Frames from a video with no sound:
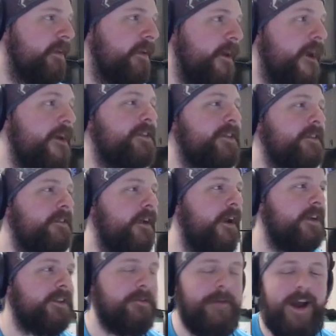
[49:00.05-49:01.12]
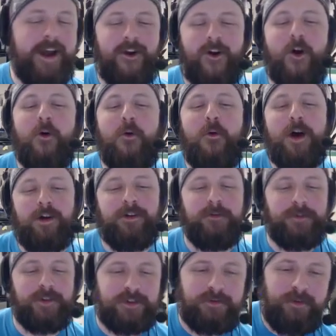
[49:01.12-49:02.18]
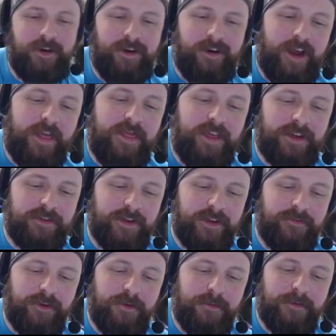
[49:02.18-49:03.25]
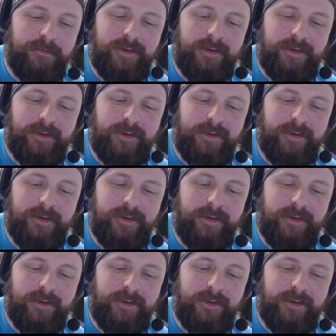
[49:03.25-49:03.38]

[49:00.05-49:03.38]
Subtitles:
Oscar Mayer, welcome to the squad. Thanks for that follow button,